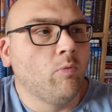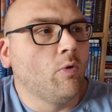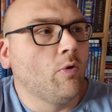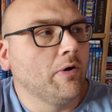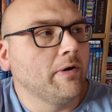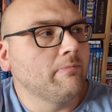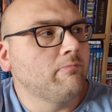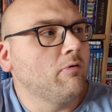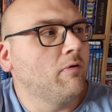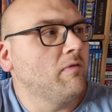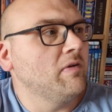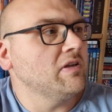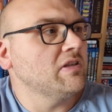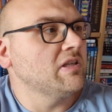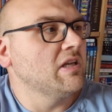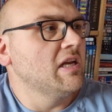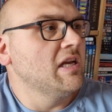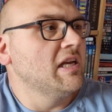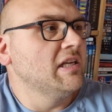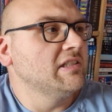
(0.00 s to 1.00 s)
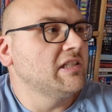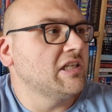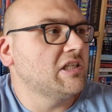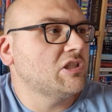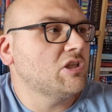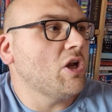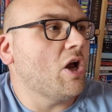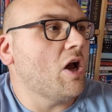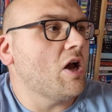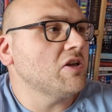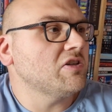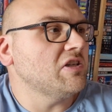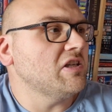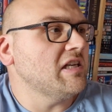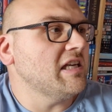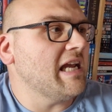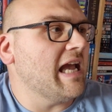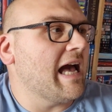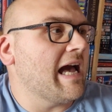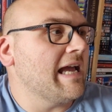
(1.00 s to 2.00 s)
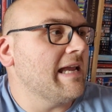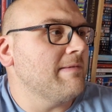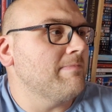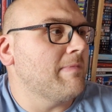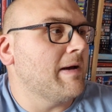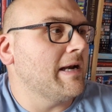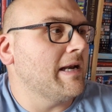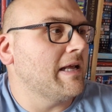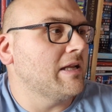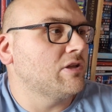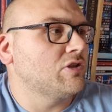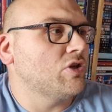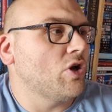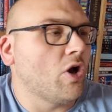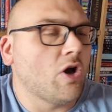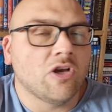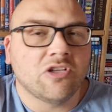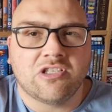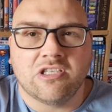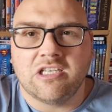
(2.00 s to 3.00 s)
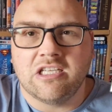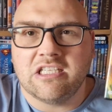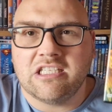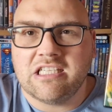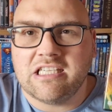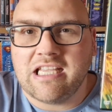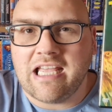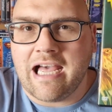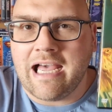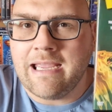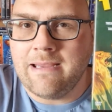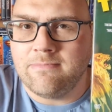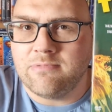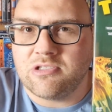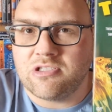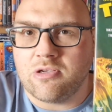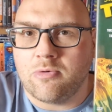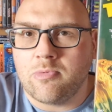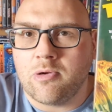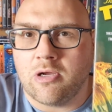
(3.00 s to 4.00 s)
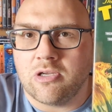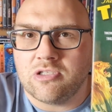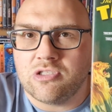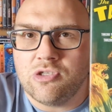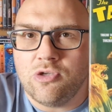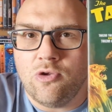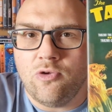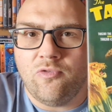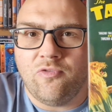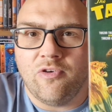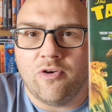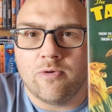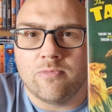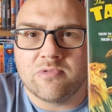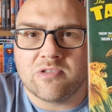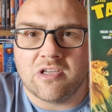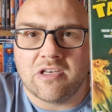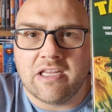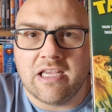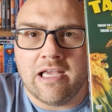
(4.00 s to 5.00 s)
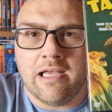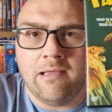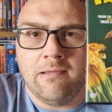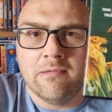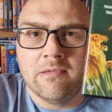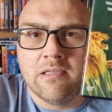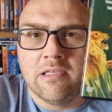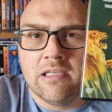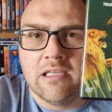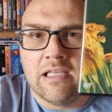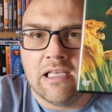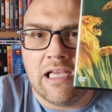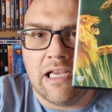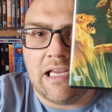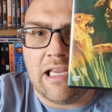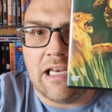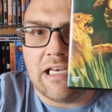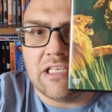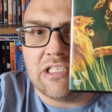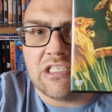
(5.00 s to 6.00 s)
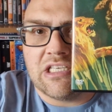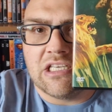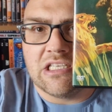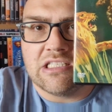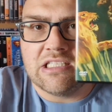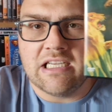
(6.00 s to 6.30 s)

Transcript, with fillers: by Warner Brothers. It's Tarzan the Ape Man and Tarzan Escape. So we've got two films on here. Again, as you